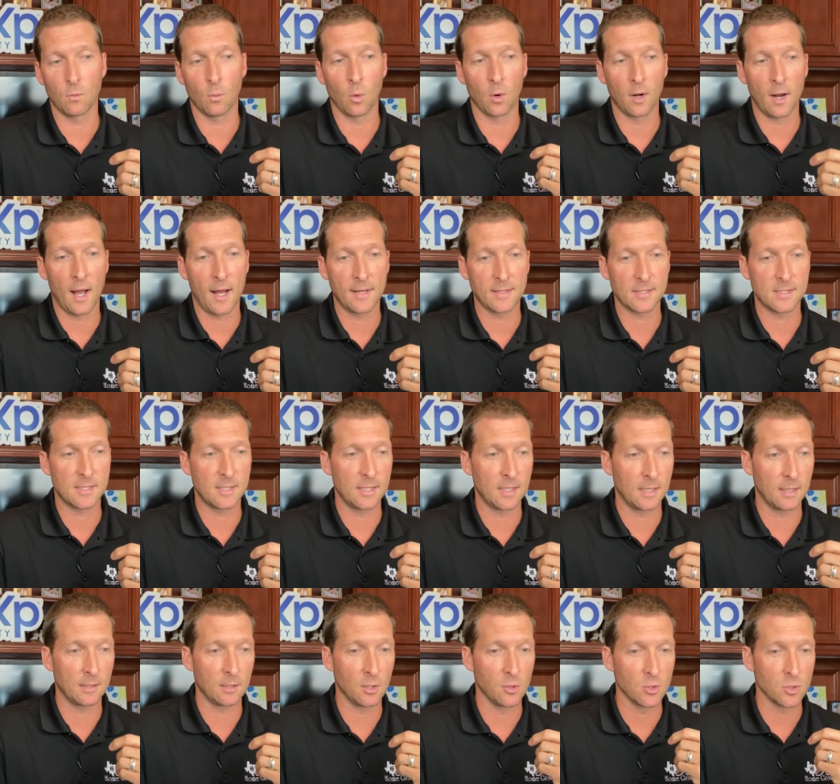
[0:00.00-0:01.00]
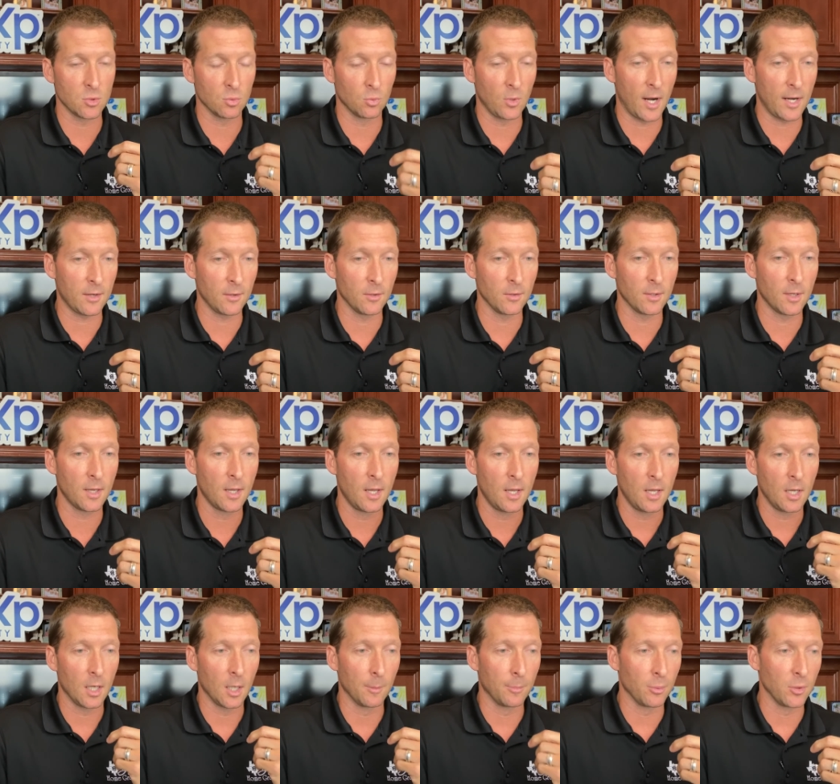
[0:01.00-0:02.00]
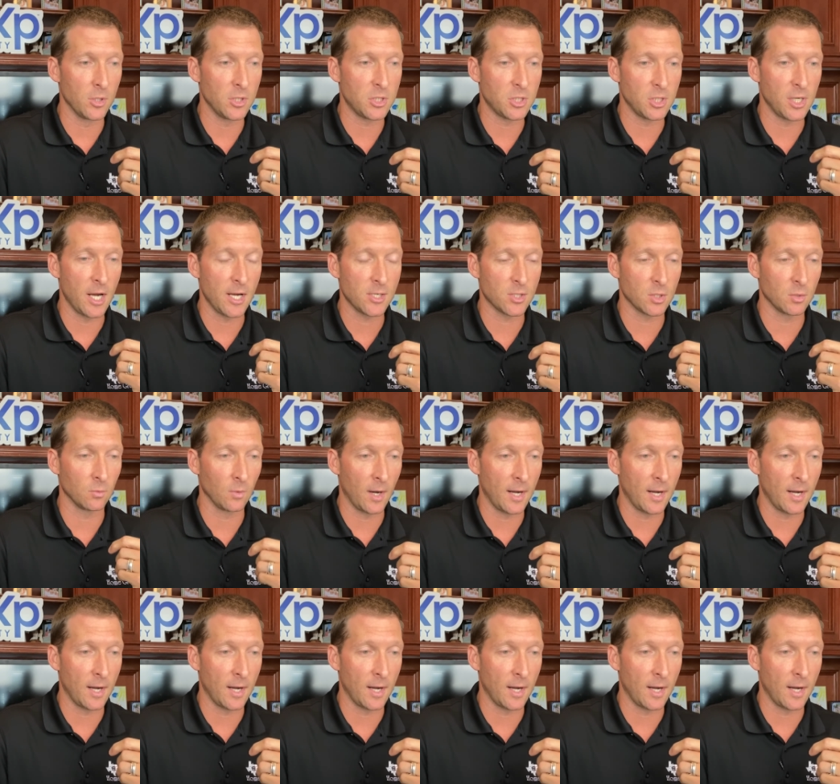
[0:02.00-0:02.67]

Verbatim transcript: We're not seeing those record appreciation